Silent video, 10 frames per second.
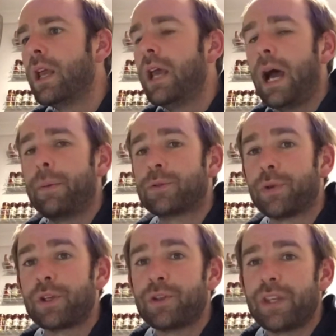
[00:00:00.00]
It's
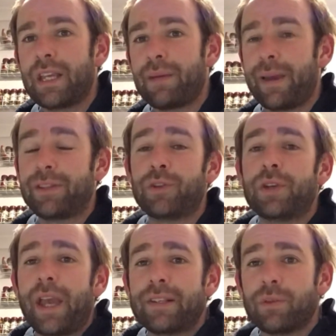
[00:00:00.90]
really good that you can make 2
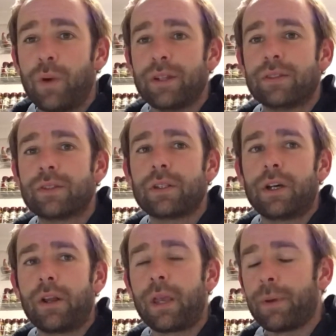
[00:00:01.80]
kegs at once. I
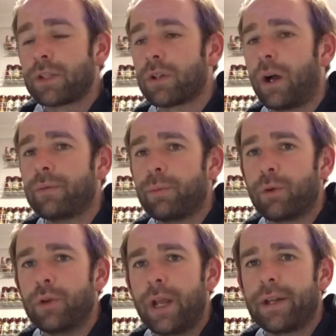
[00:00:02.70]
don't get much time to
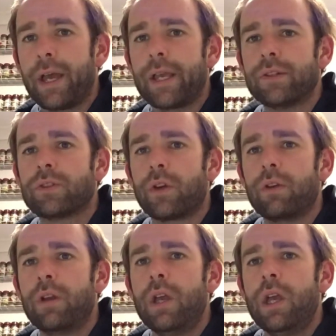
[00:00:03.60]
brew nowadays, so
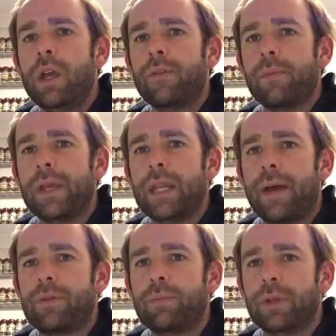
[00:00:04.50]
for me to
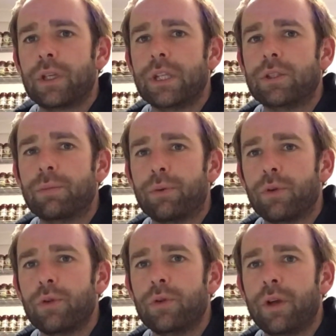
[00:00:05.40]
have the ability to
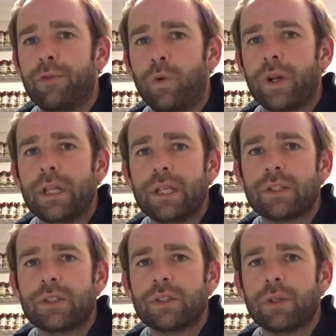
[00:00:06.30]
brew a 40 litre
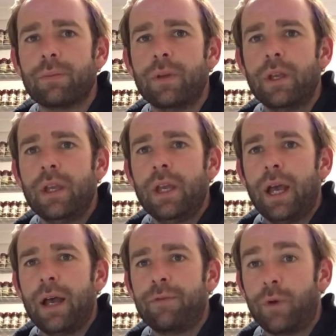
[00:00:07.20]
system,
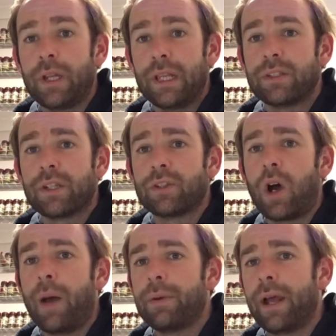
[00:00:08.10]
40 litres at a
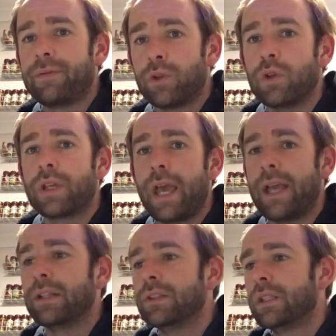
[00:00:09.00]
time, and have 2
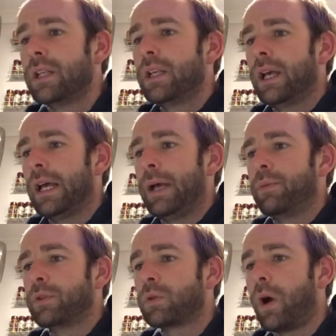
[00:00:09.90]
kegs
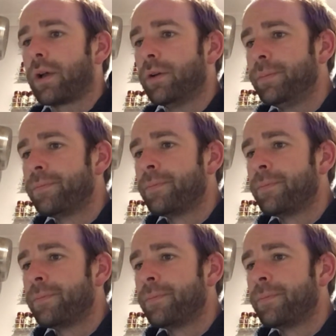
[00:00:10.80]
was quite good.